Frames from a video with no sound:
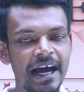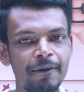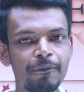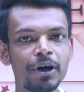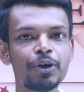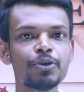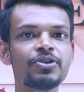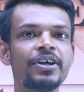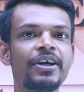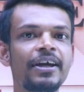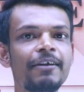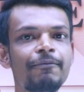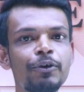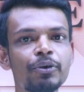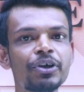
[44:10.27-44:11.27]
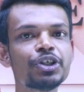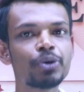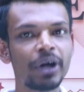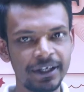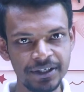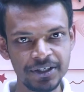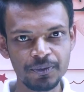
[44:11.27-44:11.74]
I want to say if you
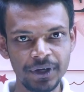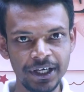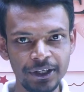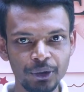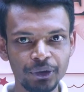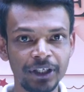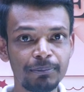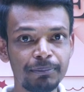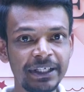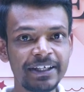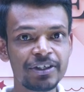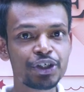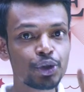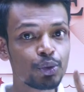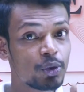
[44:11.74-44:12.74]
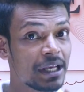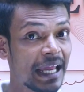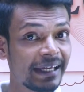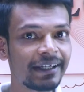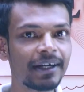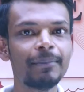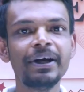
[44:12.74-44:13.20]
enjoyed this video, then please do
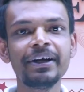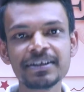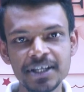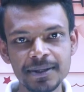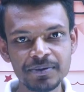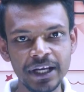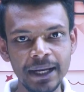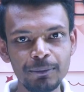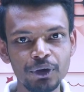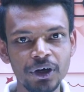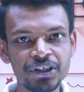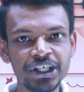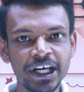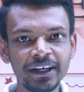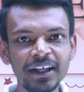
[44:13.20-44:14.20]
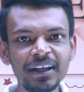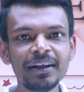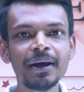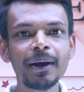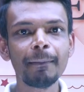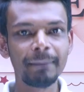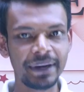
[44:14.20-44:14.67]
like, comment and subscribe to our channel,
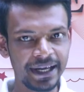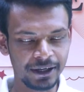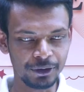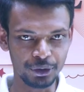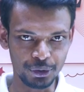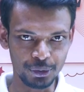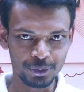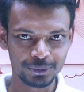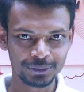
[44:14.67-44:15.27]
MidhaGuru.